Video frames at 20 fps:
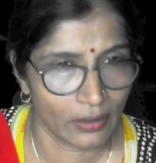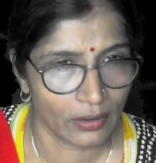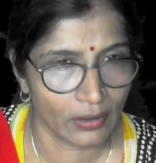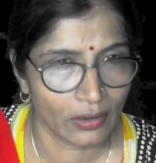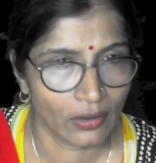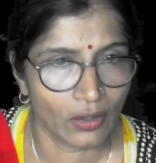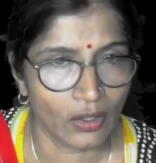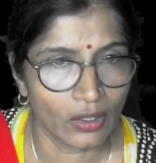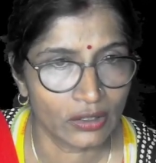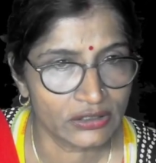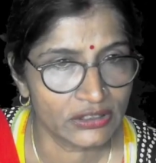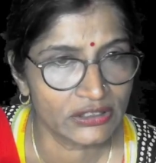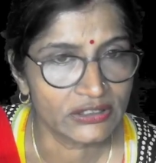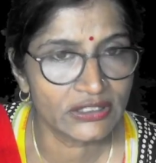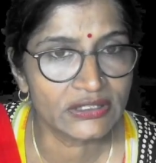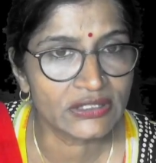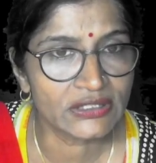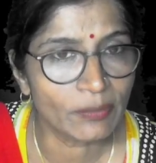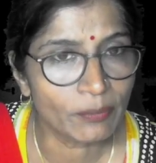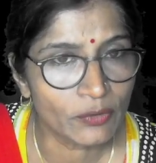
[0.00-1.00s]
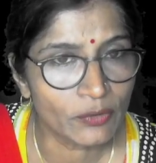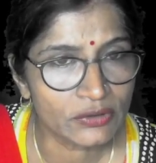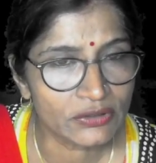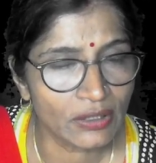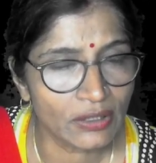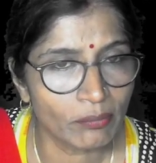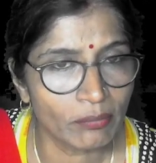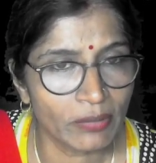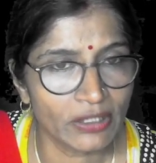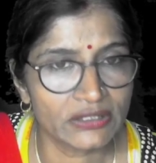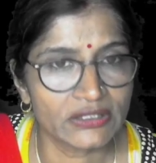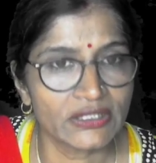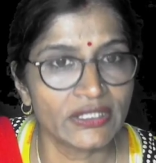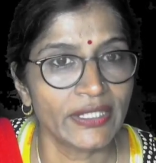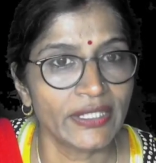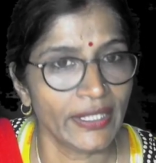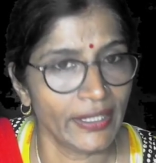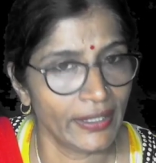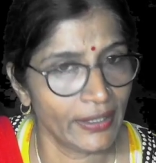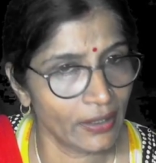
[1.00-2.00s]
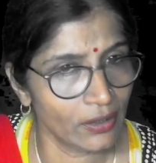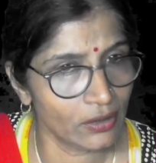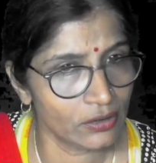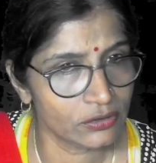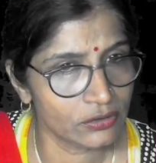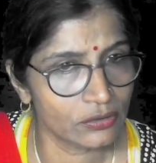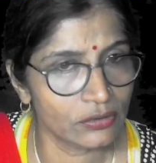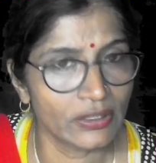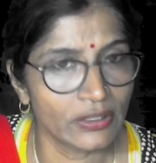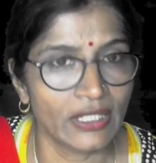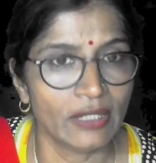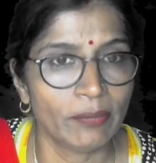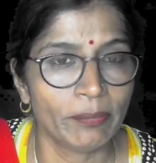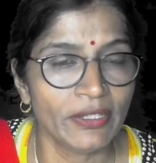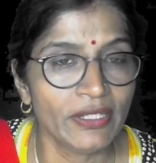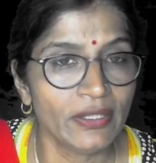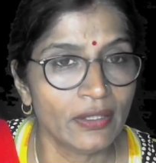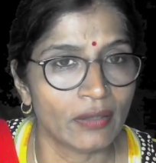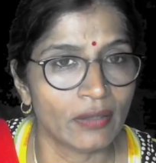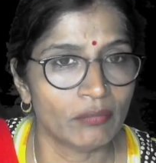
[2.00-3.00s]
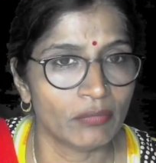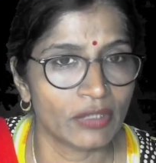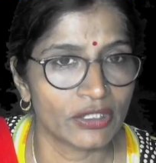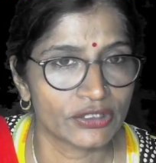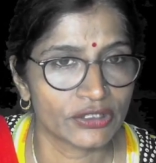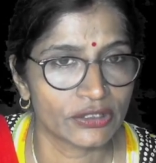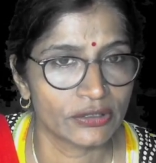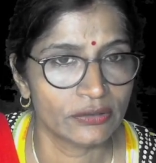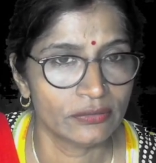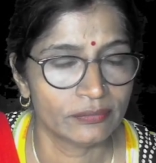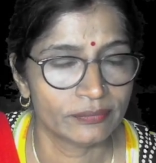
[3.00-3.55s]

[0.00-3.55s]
Oxygen supports combustion, air also help in combustion.